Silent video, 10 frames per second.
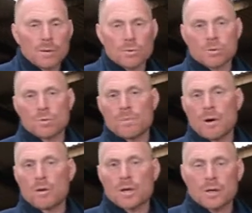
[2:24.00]
We also
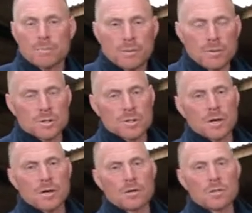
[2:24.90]
bolus the
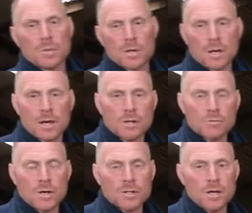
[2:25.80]
cows with a
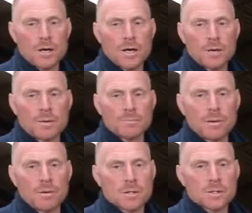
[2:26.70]
trace element
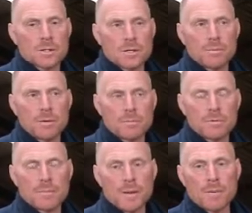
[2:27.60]
bolus about
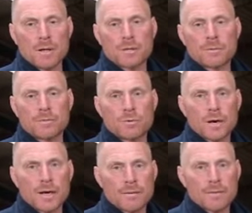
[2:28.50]
a month
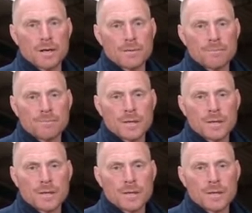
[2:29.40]
before calving.